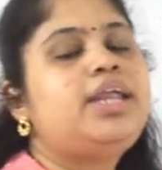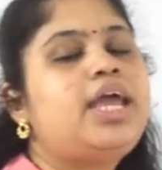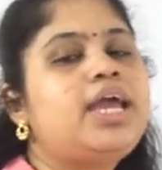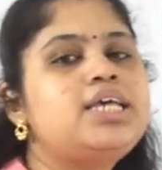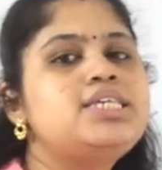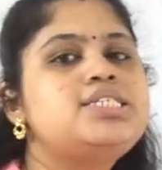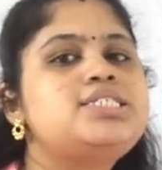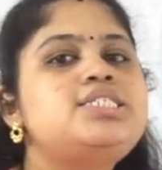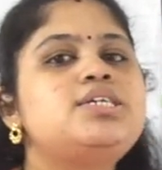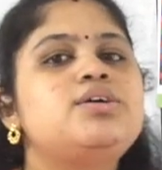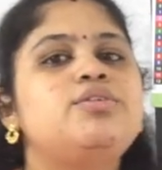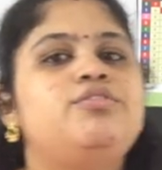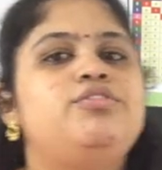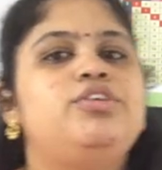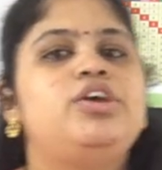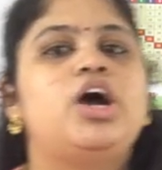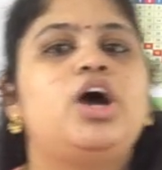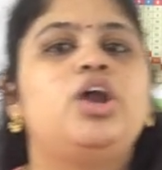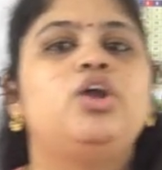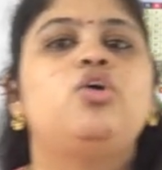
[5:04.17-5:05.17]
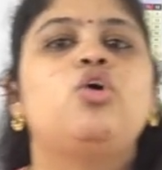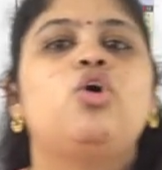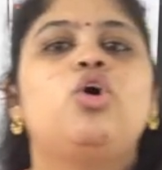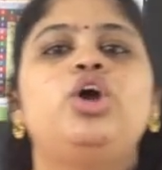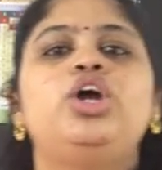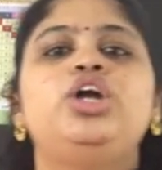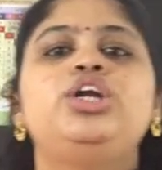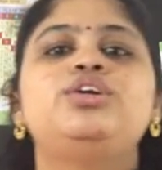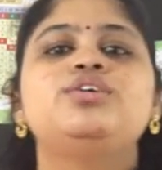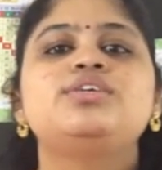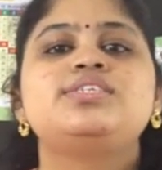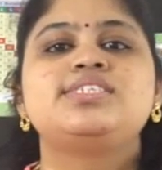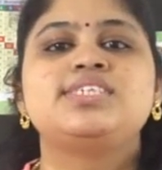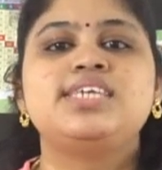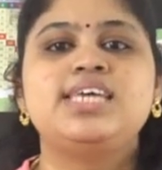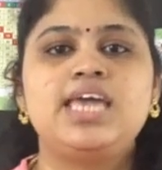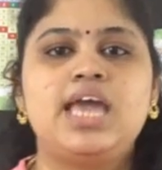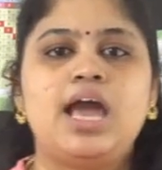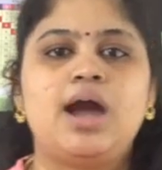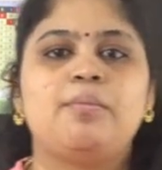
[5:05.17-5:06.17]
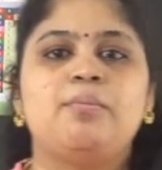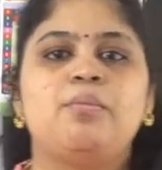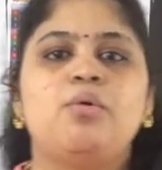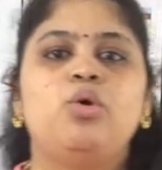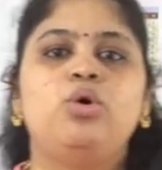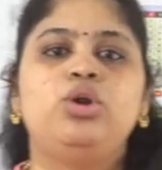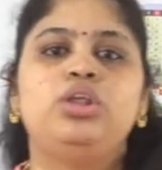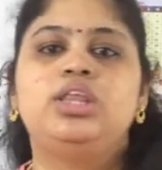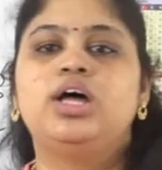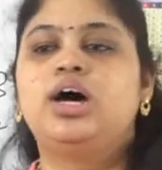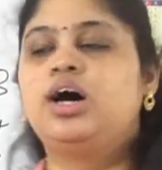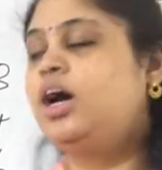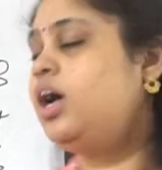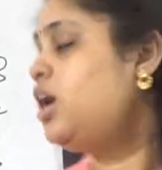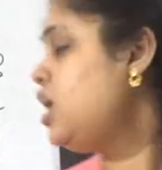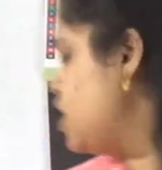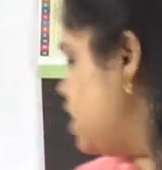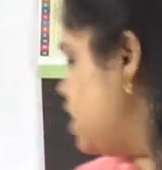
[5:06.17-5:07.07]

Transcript: next we are going to see about the